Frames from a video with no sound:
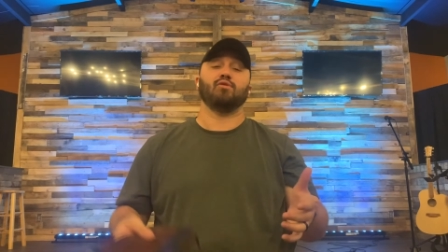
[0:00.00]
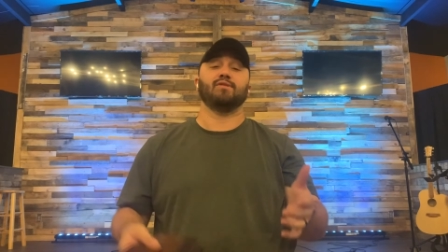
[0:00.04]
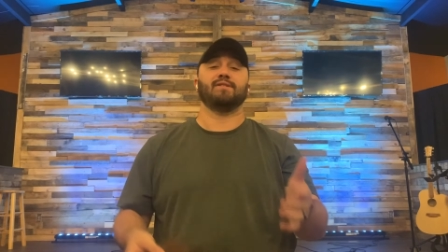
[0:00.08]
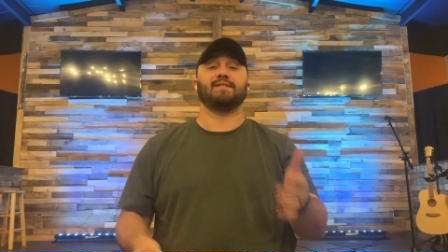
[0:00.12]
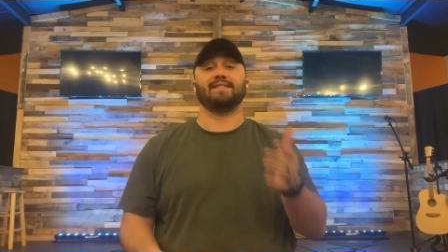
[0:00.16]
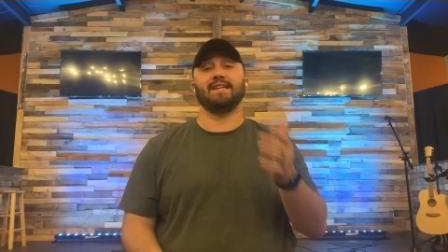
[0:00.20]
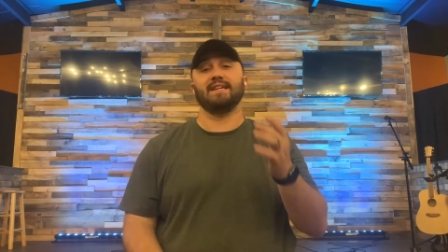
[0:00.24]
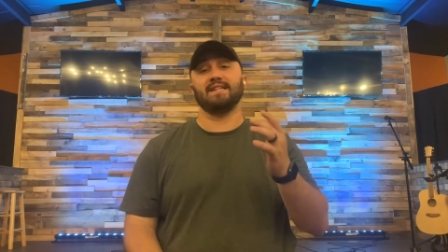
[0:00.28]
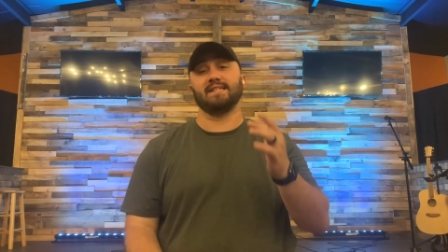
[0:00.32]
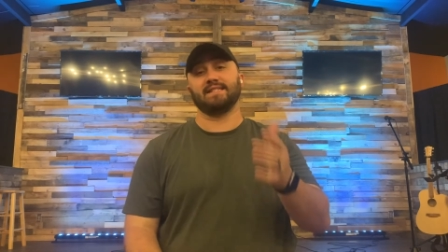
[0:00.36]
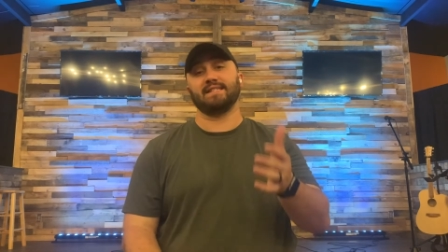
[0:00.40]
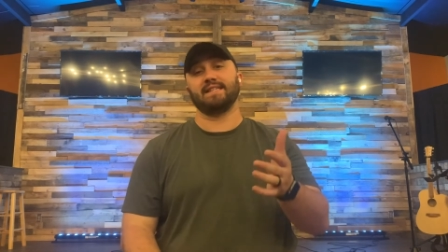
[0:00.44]
Well,
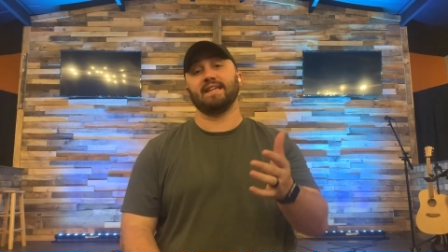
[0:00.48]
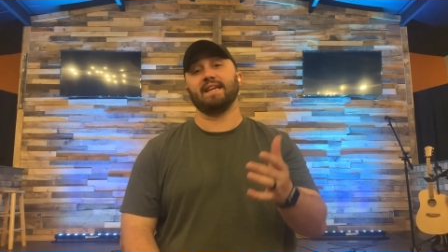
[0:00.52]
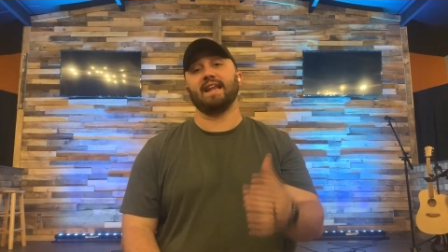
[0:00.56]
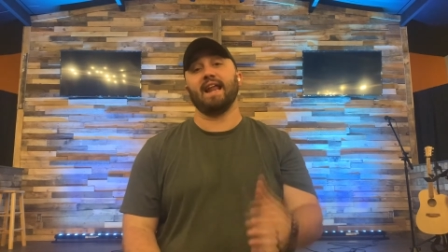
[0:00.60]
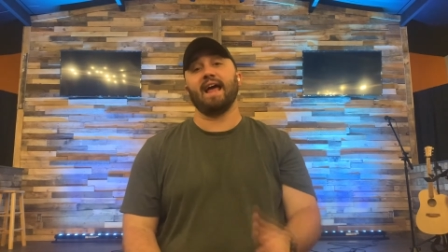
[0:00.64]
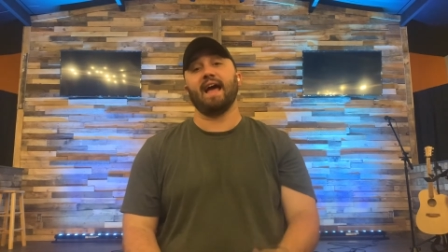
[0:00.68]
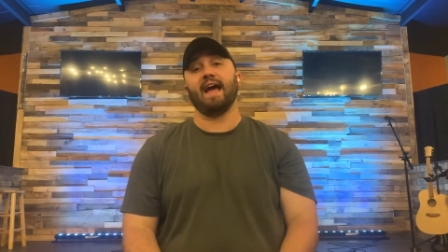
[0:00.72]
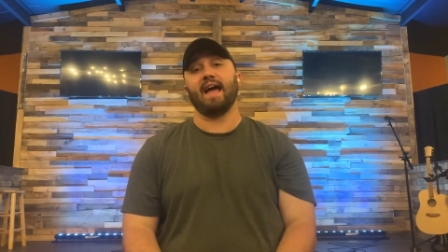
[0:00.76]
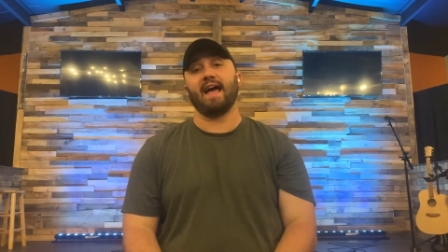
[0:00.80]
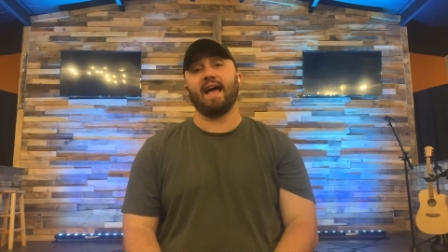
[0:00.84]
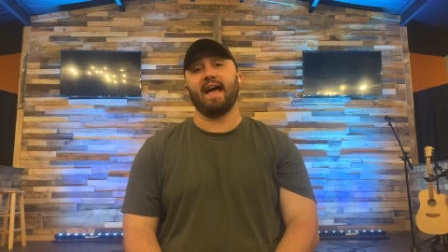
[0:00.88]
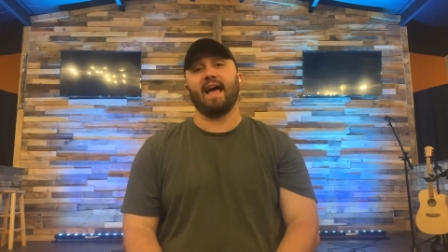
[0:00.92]
since then,
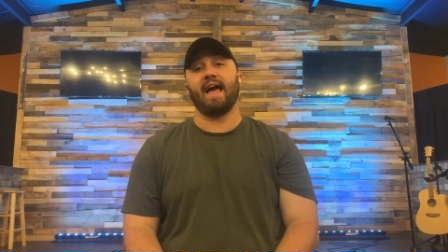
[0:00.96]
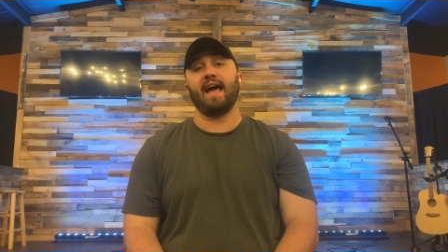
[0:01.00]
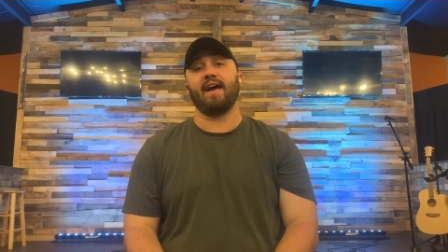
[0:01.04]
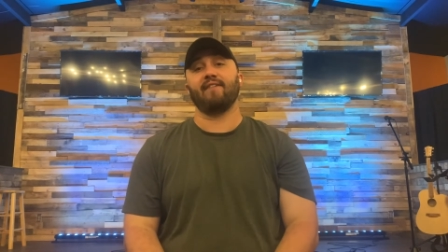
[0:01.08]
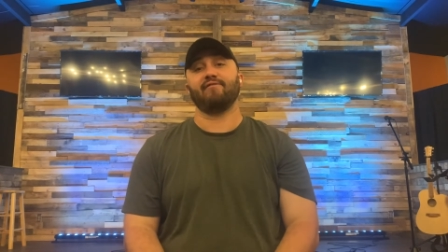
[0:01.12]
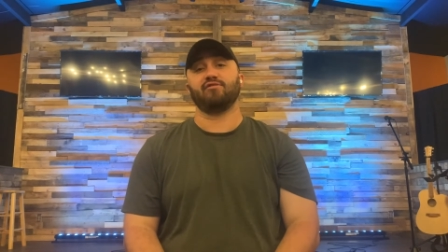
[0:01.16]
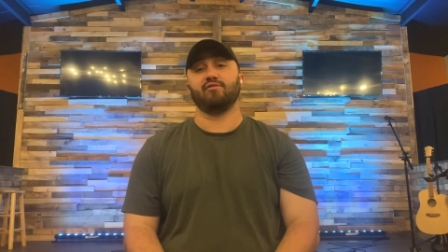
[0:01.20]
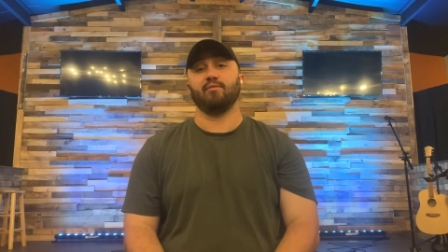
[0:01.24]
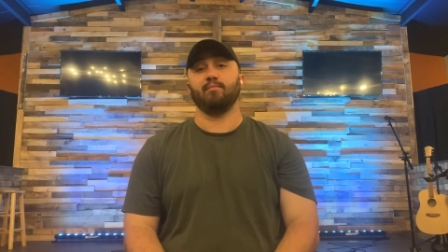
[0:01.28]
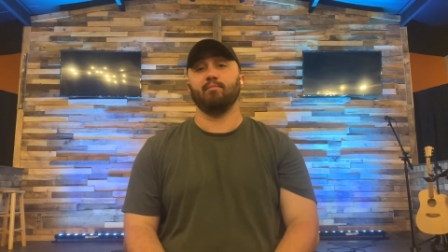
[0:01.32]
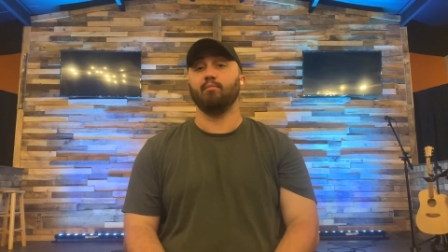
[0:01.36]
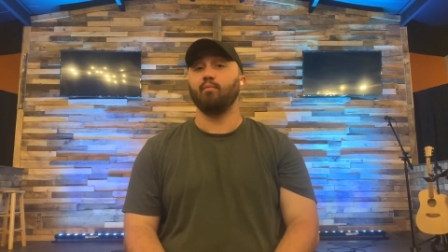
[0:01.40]
I, I
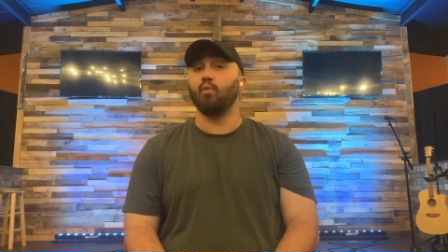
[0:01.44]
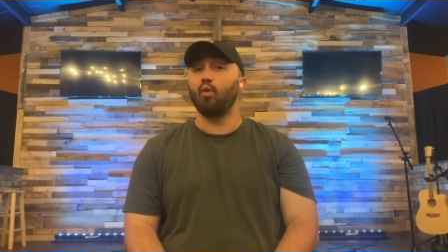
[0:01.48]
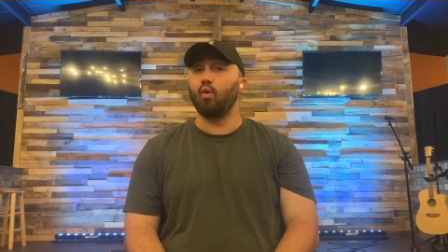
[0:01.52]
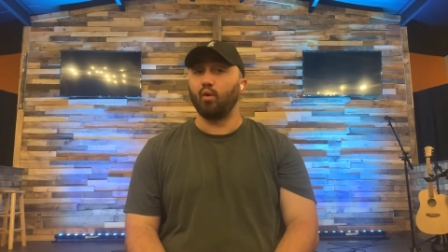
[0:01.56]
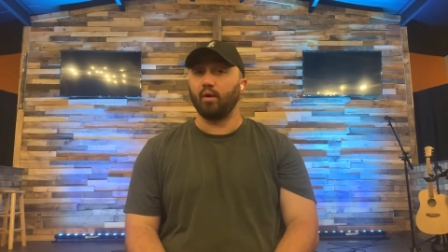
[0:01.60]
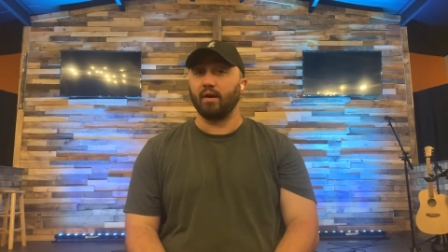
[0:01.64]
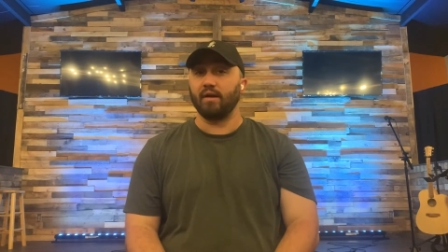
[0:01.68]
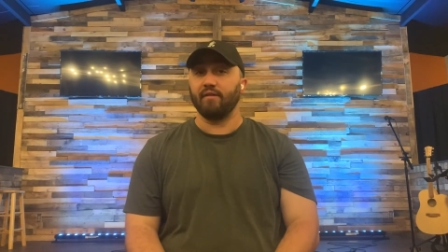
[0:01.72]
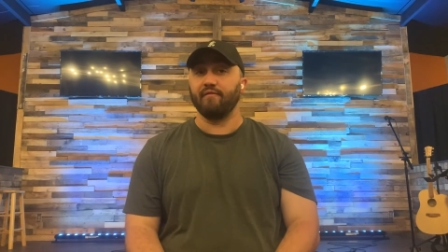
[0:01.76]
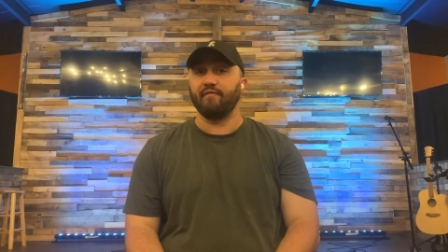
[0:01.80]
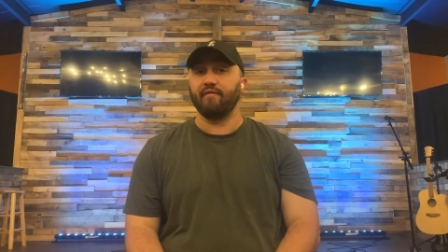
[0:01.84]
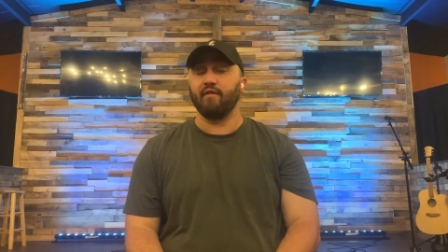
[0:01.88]
have some
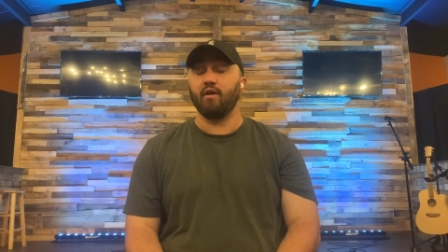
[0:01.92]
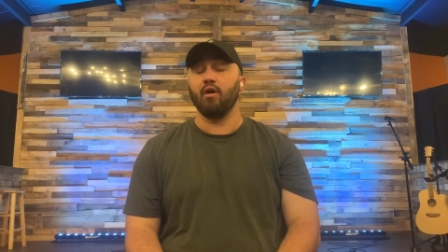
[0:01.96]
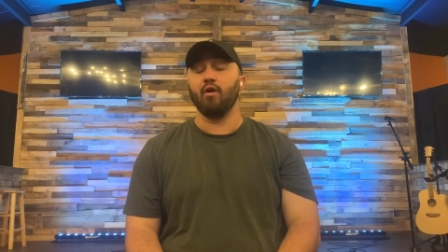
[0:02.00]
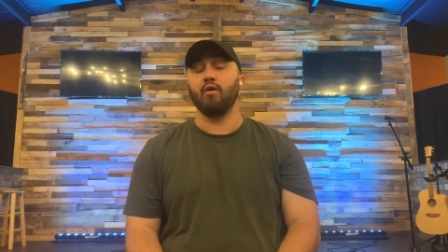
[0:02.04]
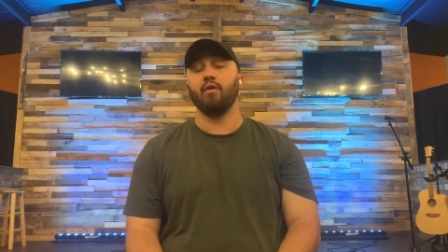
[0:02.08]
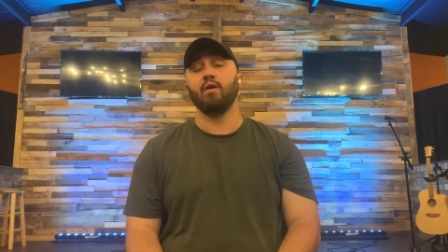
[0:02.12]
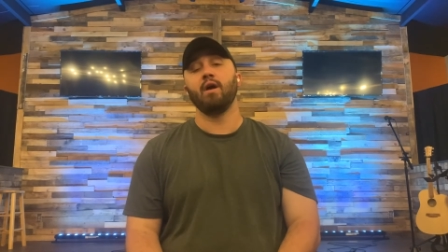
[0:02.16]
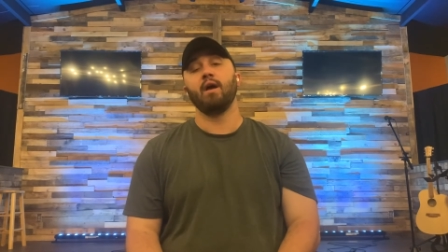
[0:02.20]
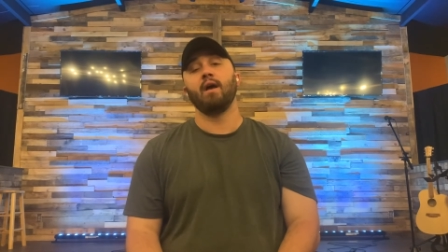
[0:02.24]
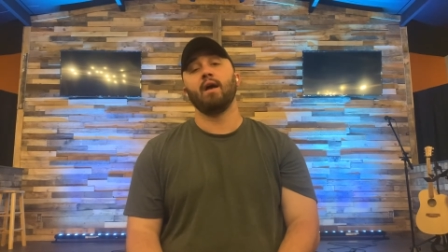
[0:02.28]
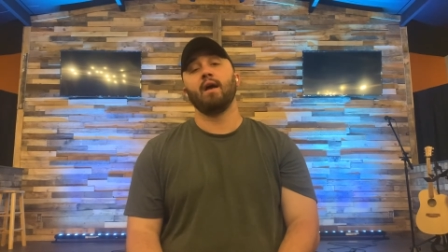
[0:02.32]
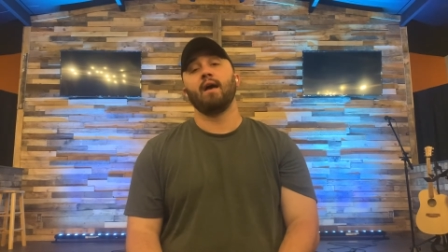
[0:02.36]
more info.